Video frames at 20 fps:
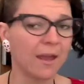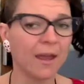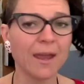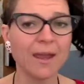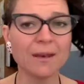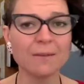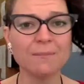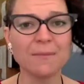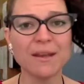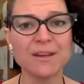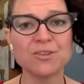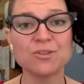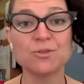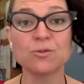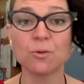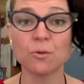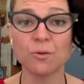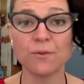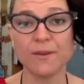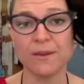and it makes
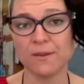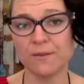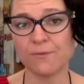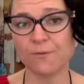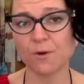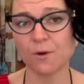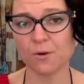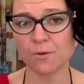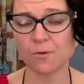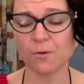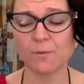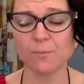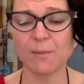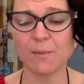sure that you've got all the